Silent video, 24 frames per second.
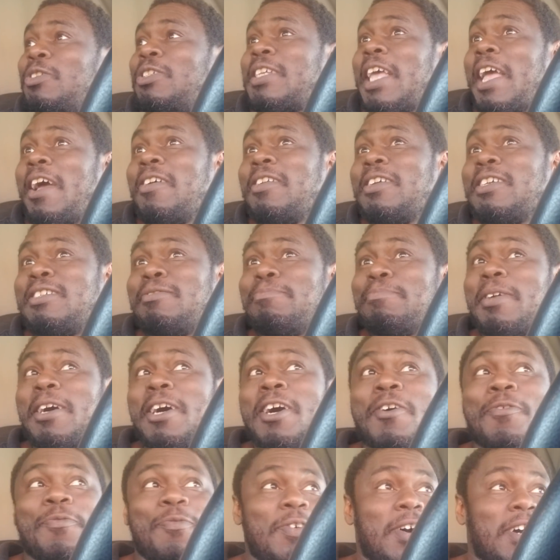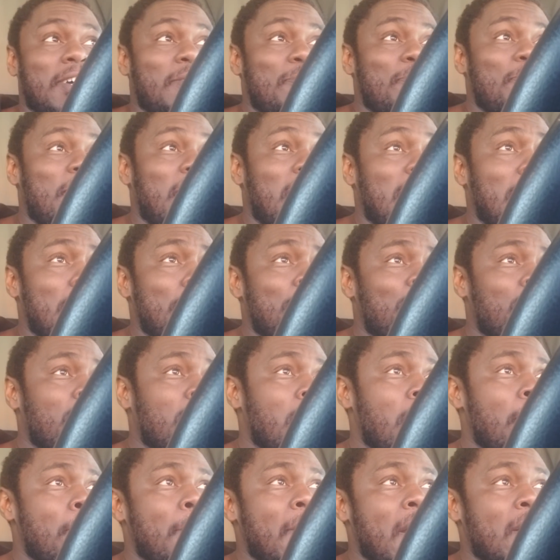say on this motherfucker, man
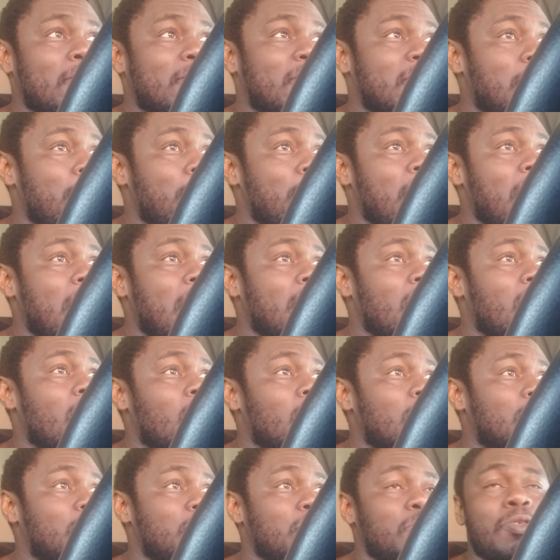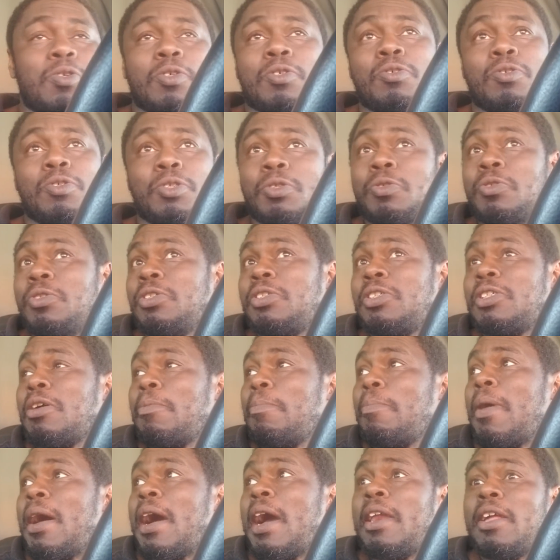about somebody or what you're going to do to
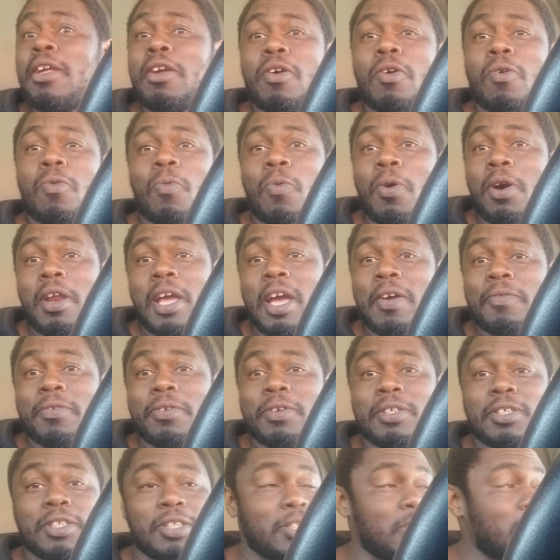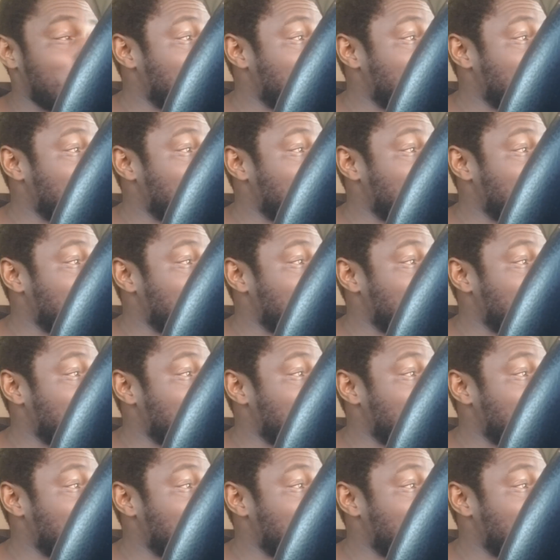somebody or whatever and shit.